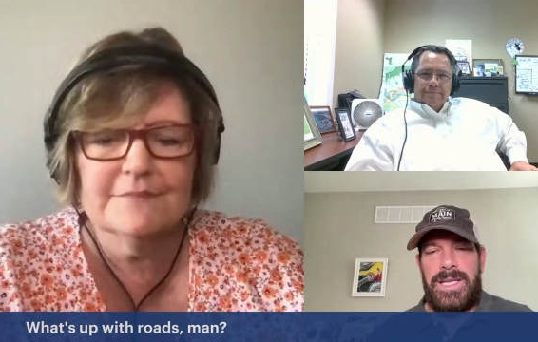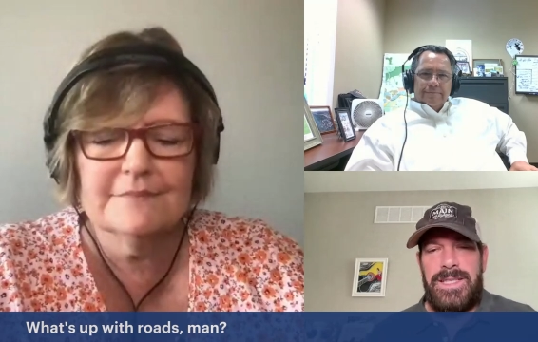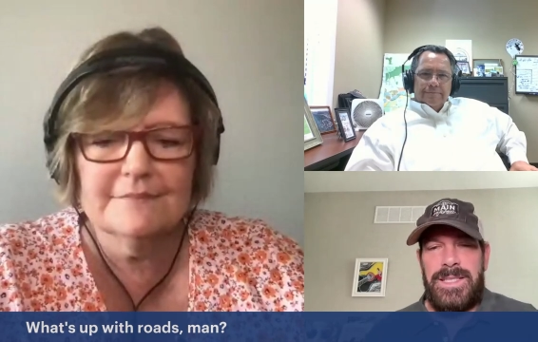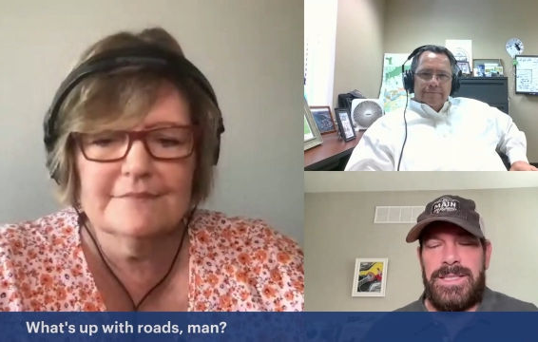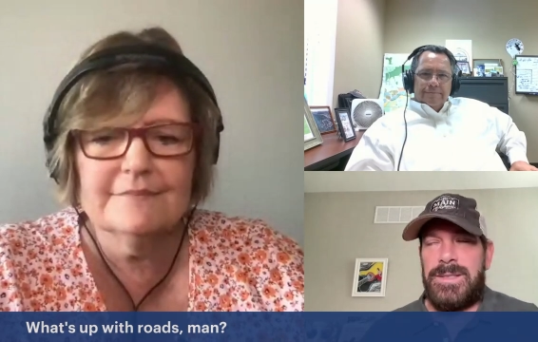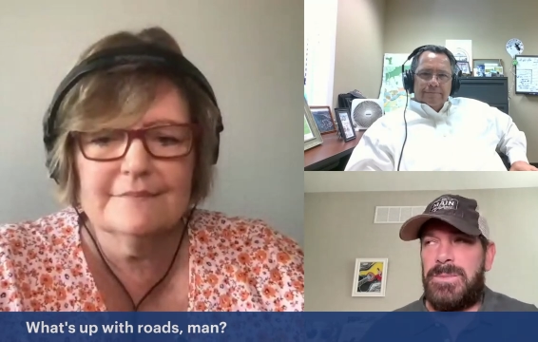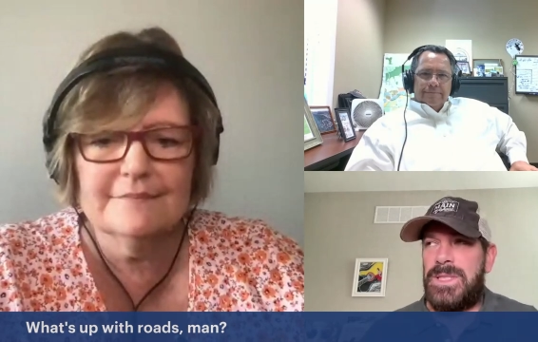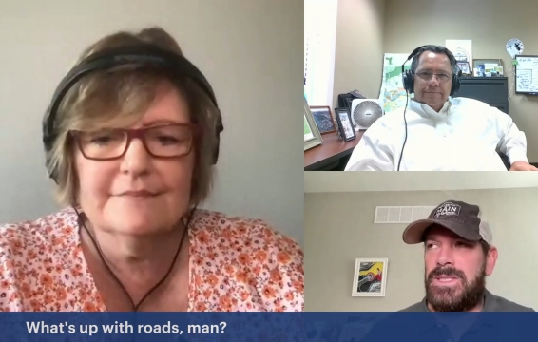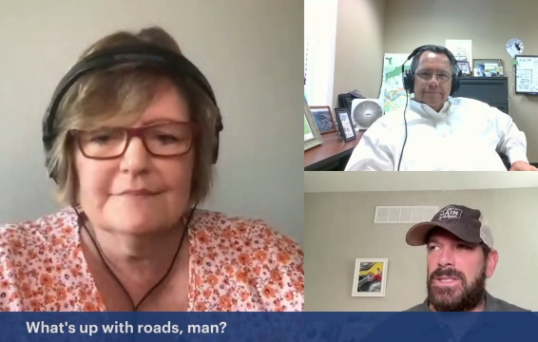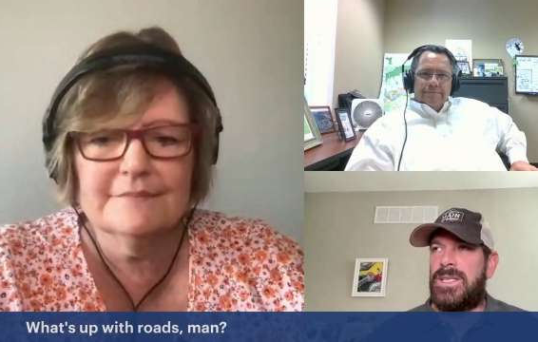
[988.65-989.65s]
Speaker 1: I think it's a
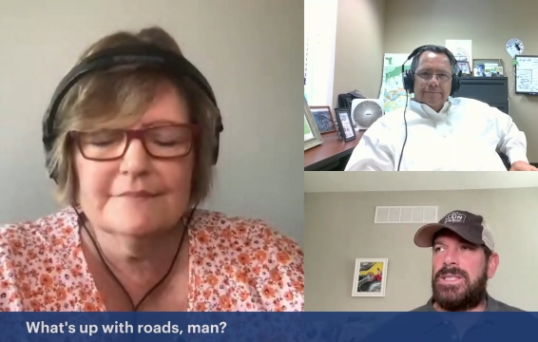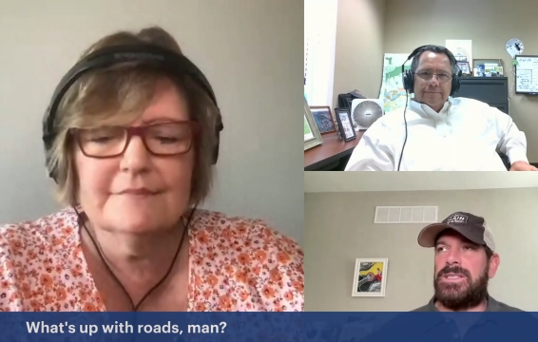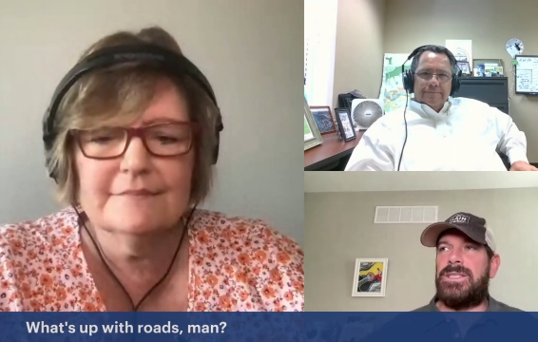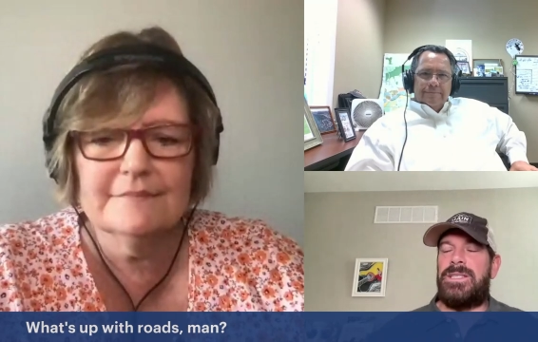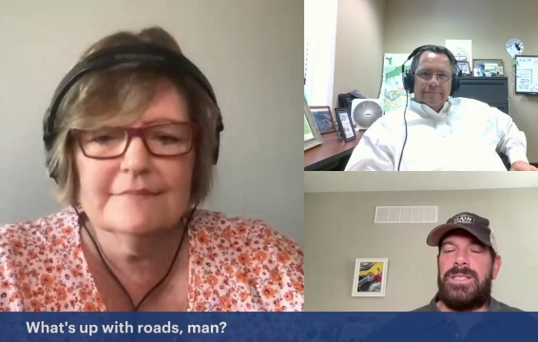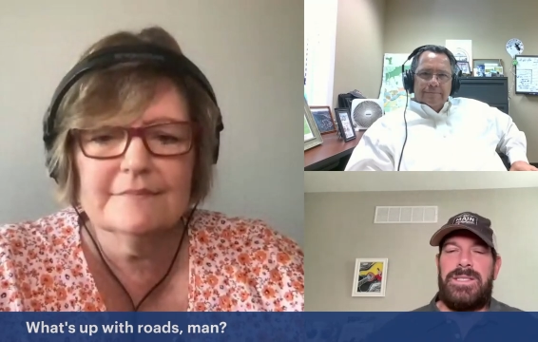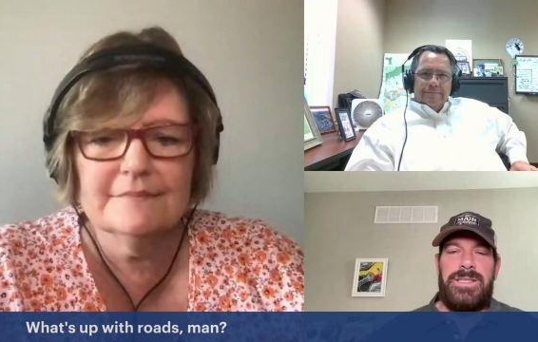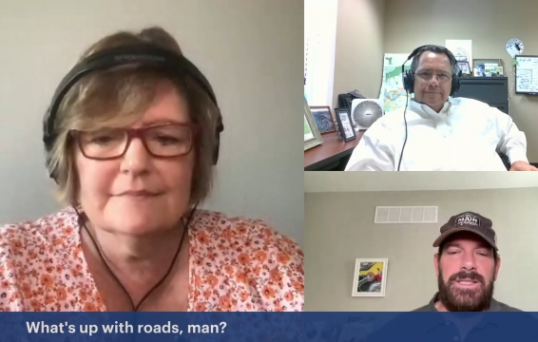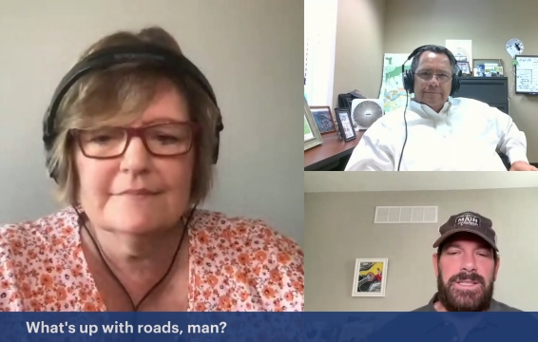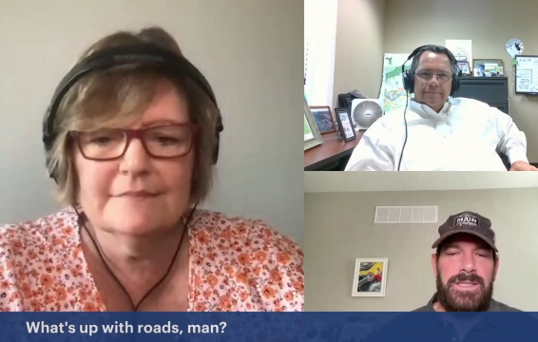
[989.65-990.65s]
big deal. I think it's a, a,
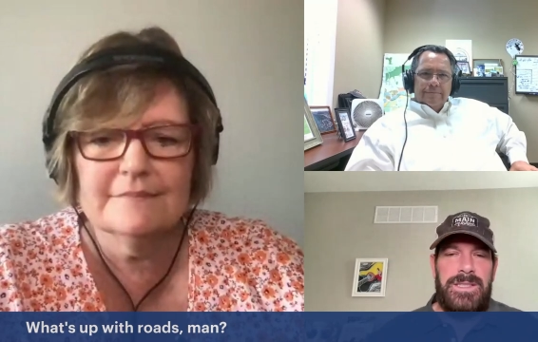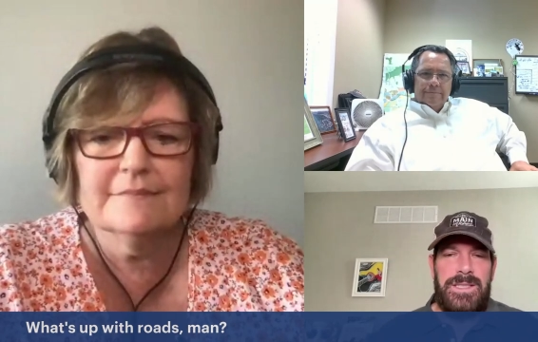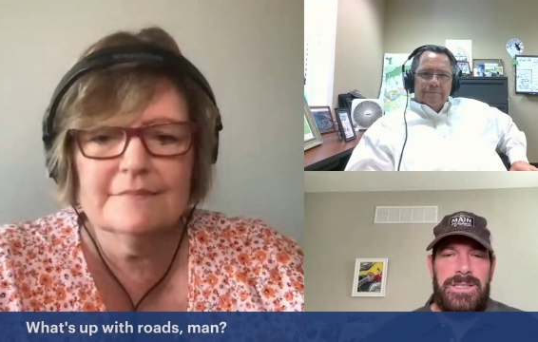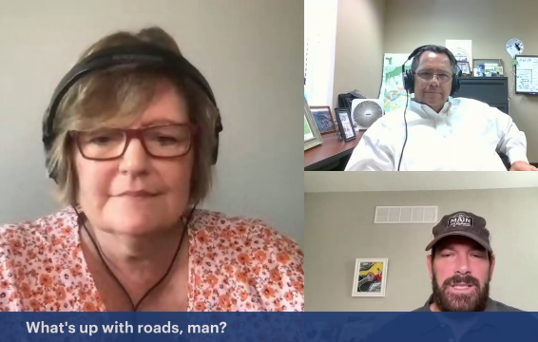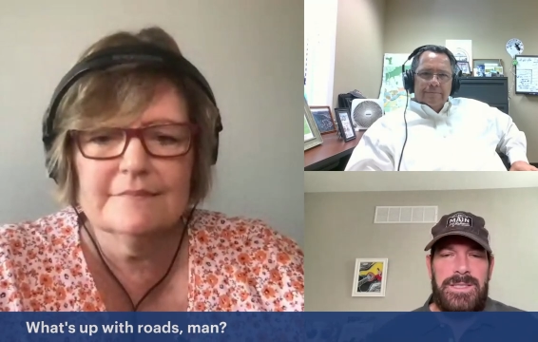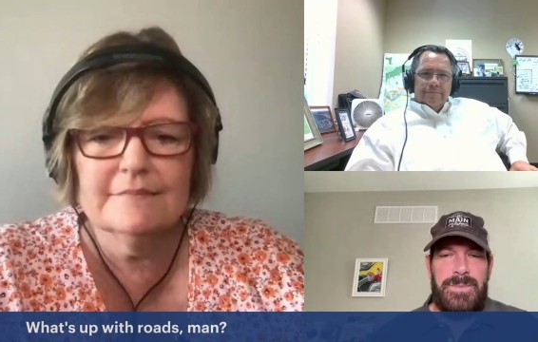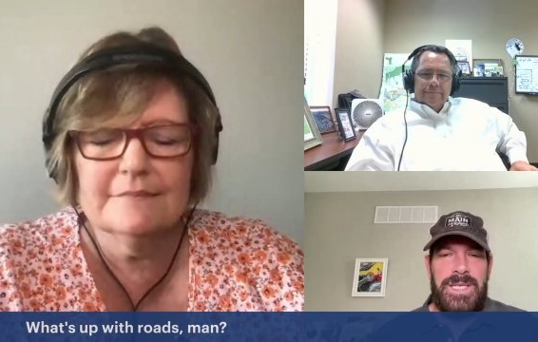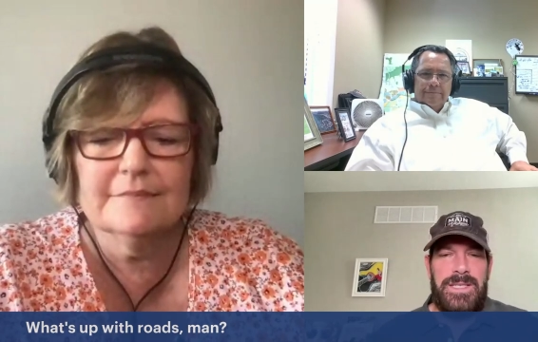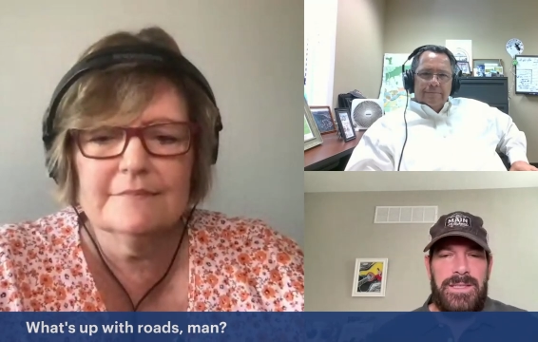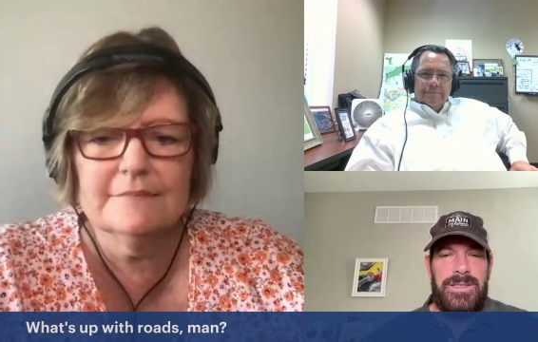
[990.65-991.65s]
a it does
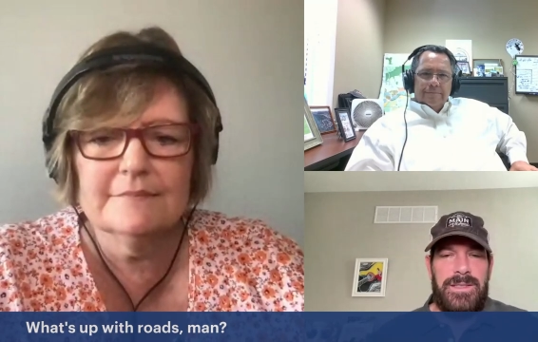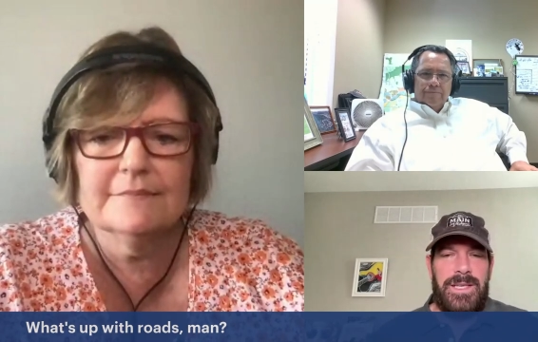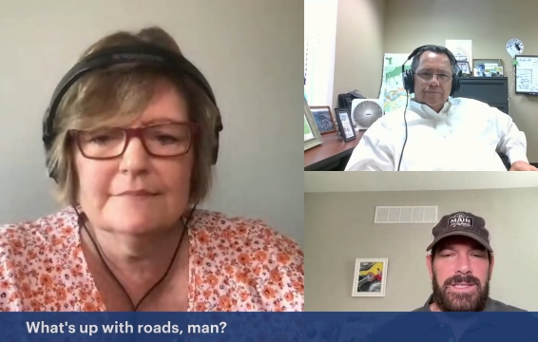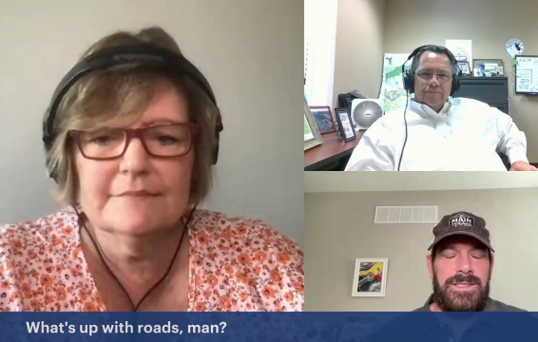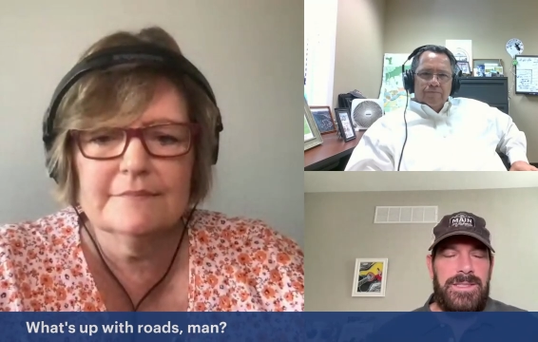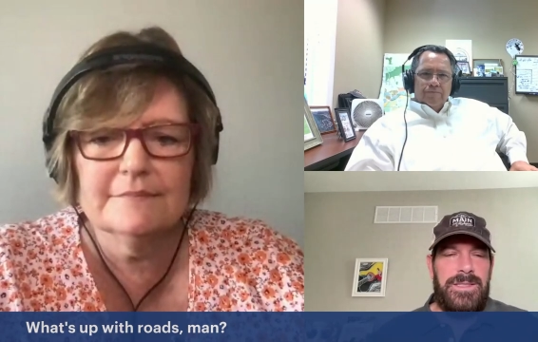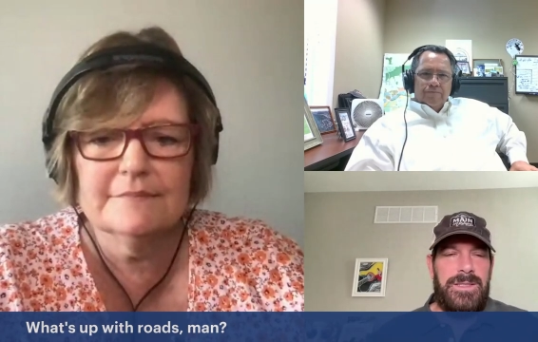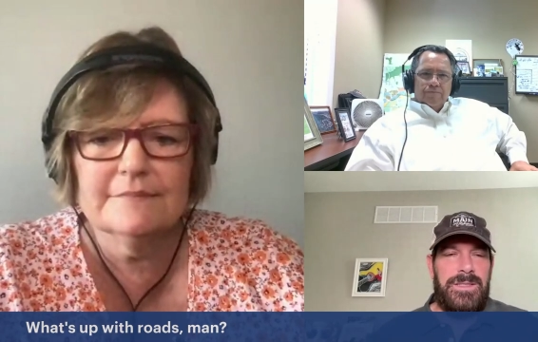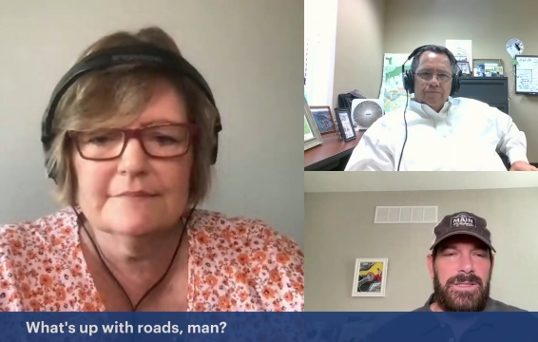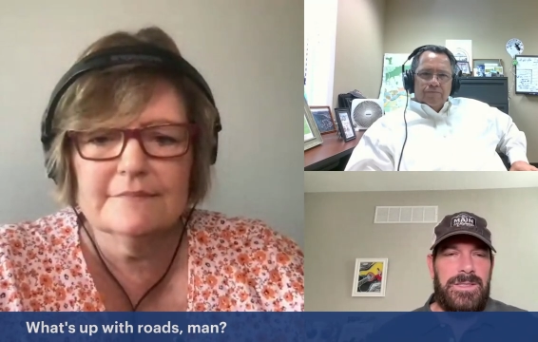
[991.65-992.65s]
make a lot of sense
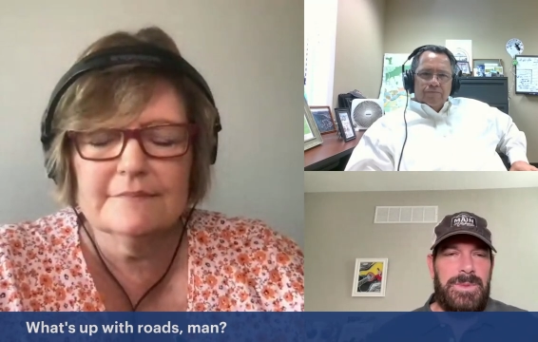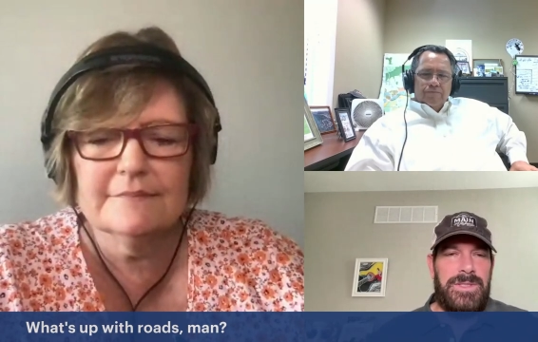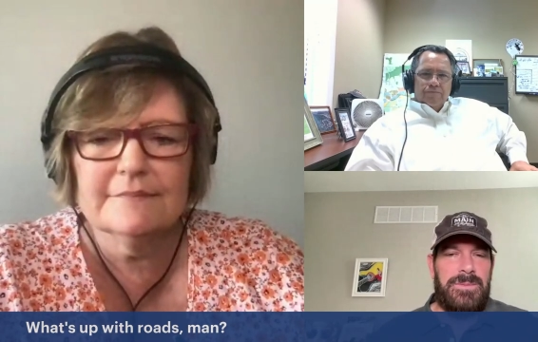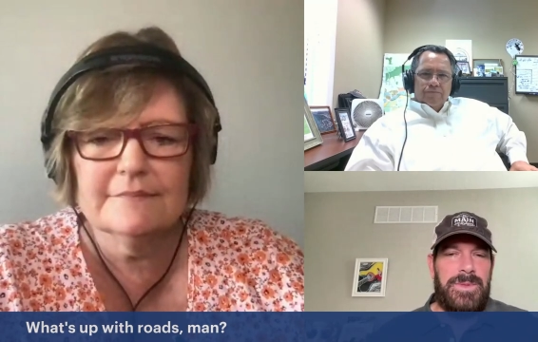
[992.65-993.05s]
to, to spend